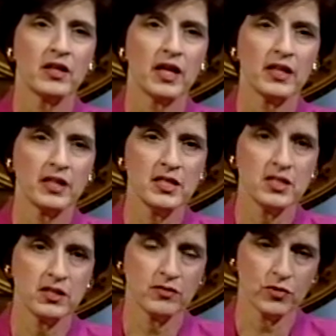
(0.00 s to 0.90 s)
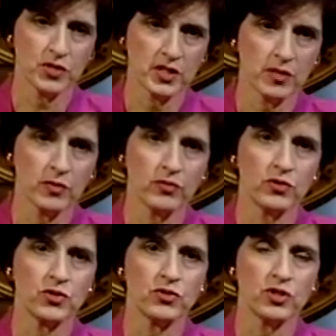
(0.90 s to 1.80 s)
at least in the foreseeable
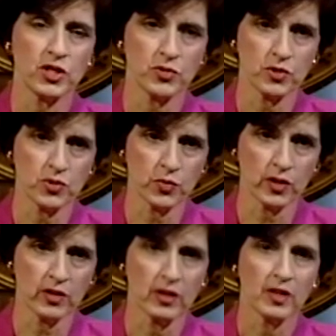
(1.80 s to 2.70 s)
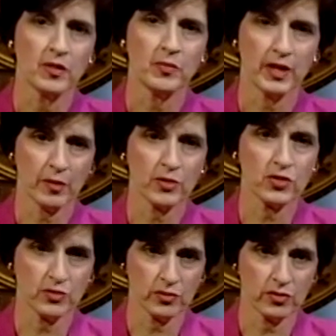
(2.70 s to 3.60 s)
future, Jesuits will be able
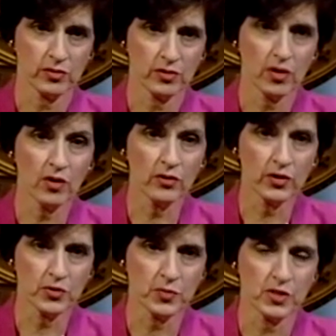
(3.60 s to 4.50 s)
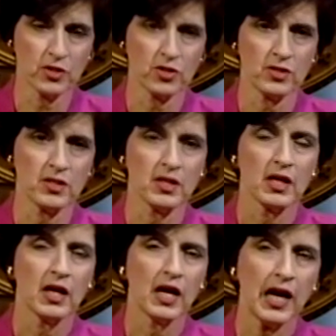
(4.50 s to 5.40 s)
to hold those positions.
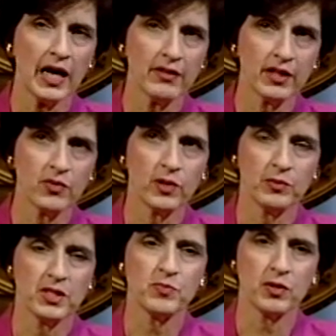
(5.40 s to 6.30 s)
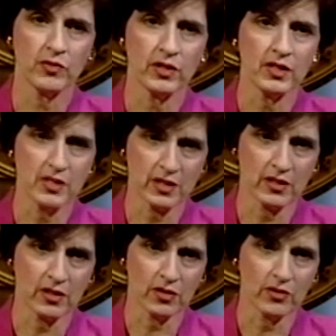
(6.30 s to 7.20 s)
I think we must be realistic,
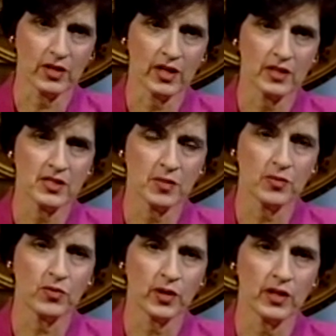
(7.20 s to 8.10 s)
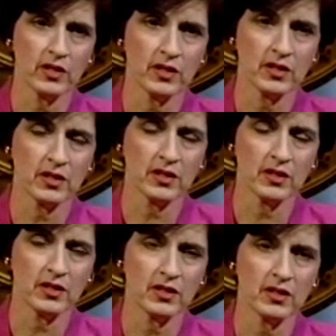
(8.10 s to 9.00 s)
though, that at some point
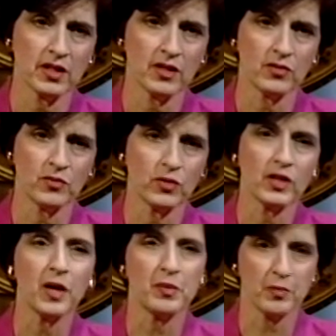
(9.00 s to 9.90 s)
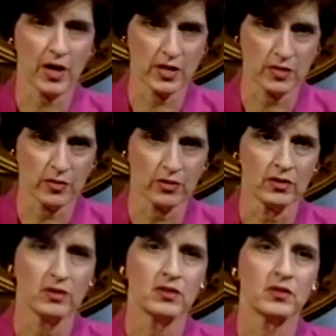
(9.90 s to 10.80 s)
it will not be possible,
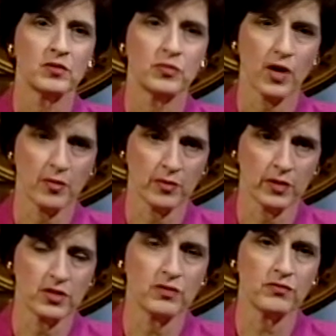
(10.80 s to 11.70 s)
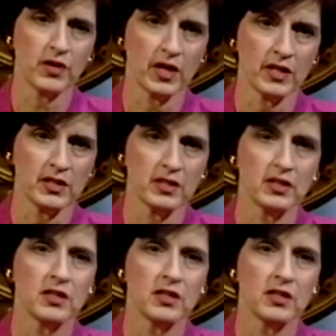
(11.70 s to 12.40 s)
probably, to find